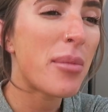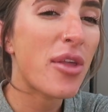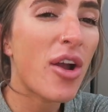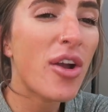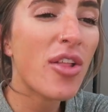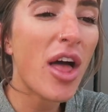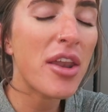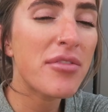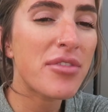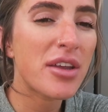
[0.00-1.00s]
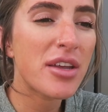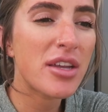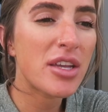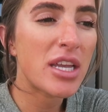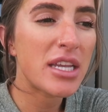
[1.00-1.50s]
there are a lot of
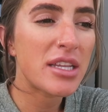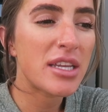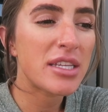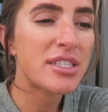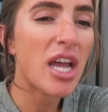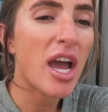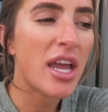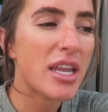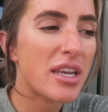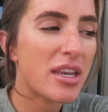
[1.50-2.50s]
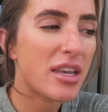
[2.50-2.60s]
it, it's not